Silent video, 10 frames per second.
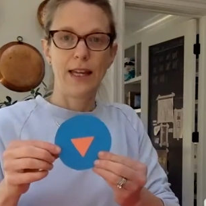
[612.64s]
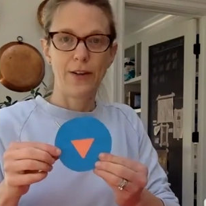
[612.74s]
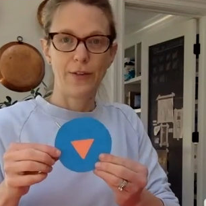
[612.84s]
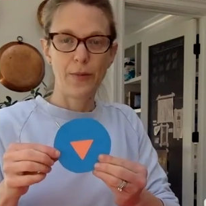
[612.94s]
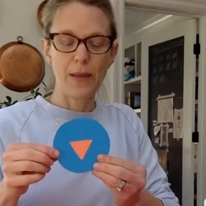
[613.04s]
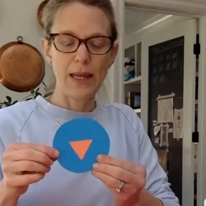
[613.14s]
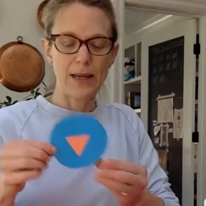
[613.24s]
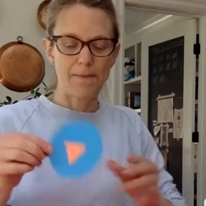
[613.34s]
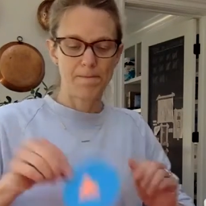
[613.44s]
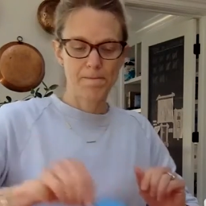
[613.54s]
Here's her beak.
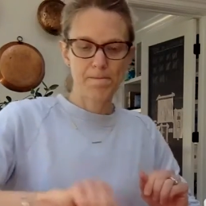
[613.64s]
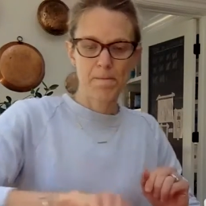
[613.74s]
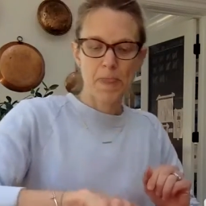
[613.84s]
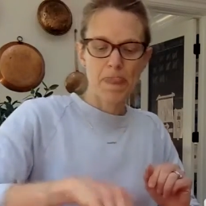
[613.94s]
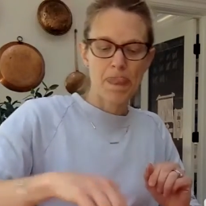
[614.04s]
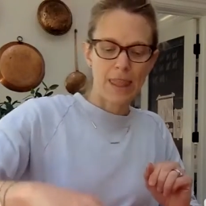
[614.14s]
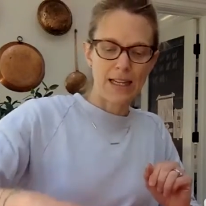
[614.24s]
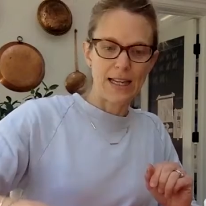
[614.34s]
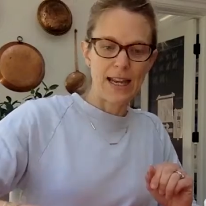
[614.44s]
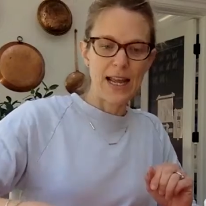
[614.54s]

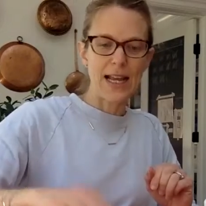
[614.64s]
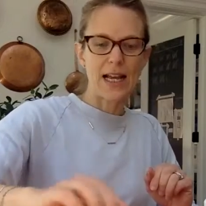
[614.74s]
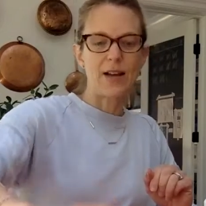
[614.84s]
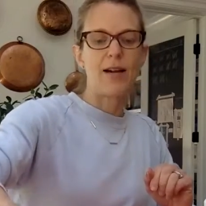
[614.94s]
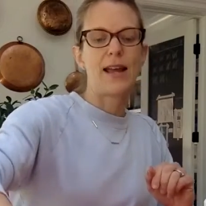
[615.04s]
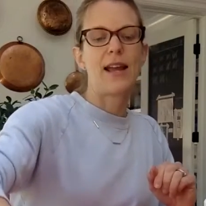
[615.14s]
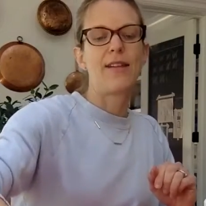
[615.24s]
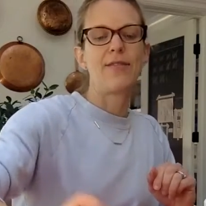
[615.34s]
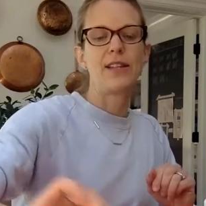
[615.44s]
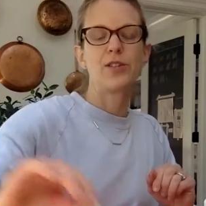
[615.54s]
Now I
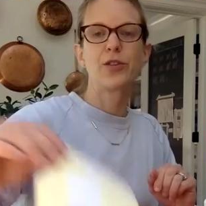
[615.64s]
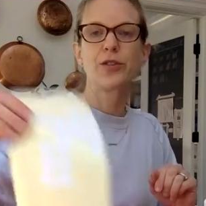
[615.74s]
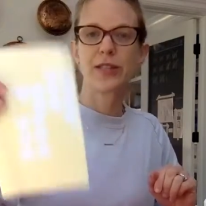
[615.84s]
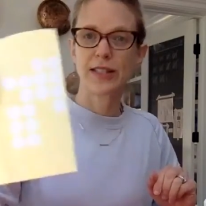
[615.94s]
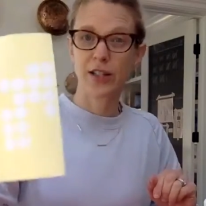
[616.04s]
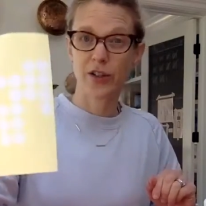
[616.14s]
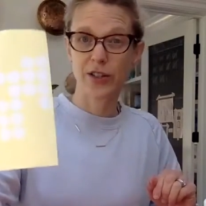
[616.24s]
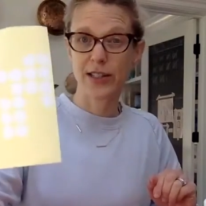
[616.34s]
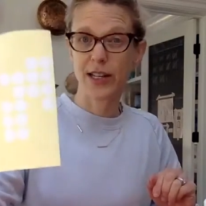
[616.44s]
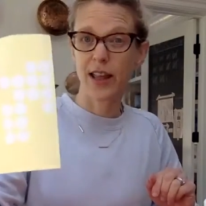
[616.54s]
have these circle
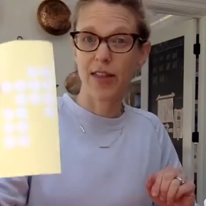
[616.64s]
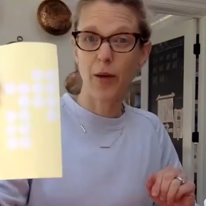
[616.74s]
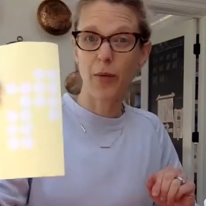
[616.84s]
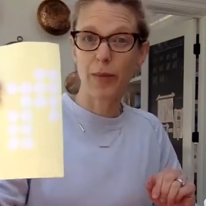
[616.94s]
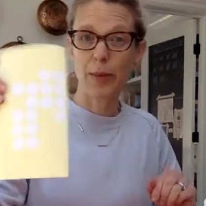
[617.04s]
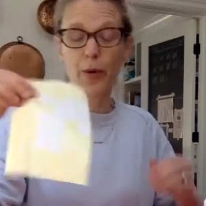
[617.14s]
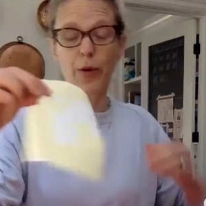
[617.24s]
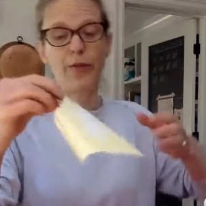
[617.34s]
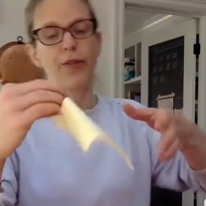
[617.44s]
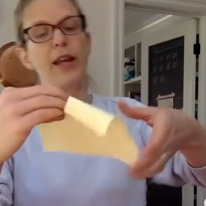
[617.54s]
stickers that I thought would be
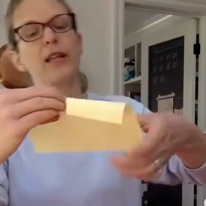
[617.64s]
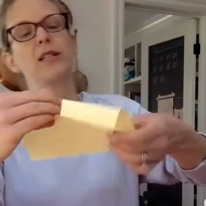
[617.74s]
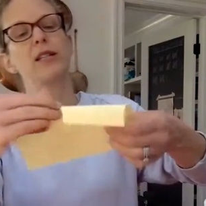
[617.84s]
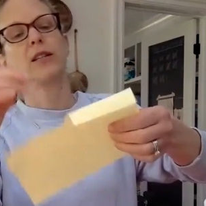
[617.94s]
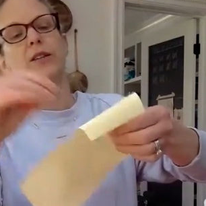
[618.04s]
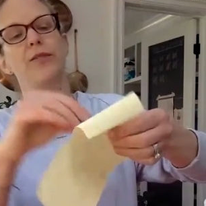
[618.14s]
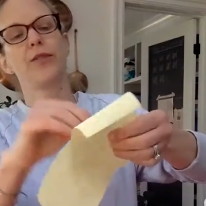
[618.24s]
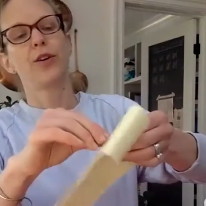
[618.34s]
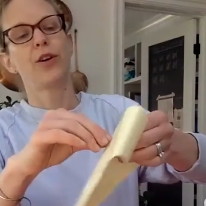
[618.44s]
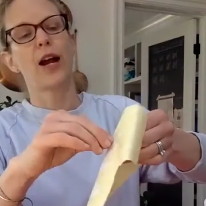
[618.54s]
perfect
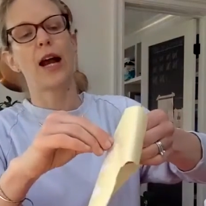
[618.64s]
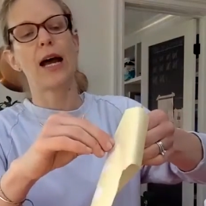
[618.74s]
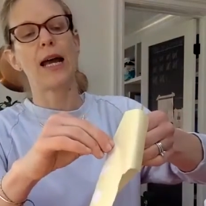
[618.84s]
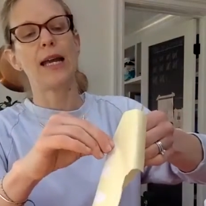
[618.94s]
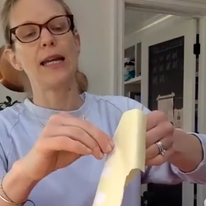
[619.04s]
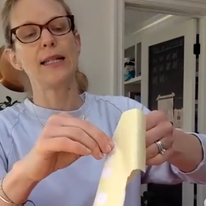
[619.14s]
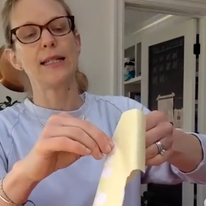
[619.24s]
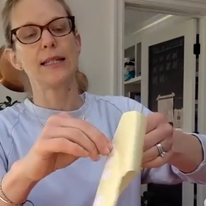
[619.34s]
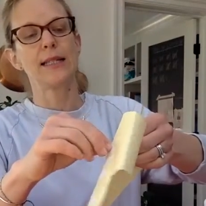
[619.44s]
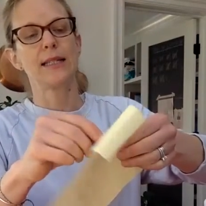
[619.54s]
for her
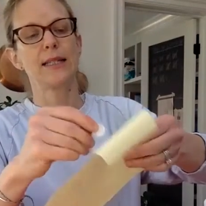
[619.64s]
eyes.